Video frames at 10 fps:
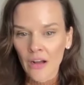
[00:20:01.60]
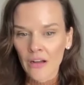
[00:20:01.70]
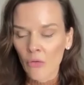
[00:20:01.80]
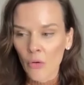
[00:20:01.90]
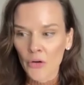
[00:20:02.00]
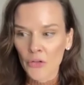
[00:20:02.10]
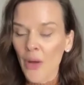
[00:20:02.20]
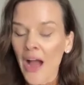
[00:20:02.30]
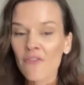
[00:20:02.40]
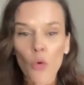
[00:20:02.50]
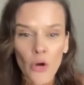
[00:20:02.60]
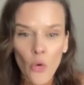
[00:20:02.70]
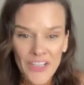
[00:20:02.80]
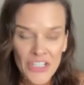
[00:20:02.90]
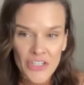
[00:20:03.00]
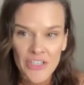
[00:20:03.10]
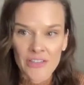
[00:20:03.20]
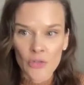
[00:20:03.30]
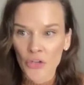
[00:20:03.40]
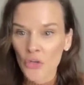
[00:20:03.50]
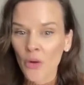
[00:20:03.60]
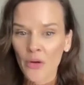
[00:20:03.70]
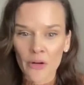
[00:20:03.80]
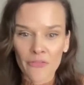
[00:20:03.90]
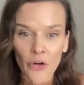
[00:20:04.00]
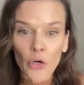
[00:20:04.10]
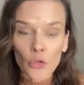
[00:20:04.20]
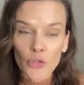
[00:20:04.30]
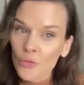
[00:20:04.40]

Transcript: or you have more questions, or you want a referral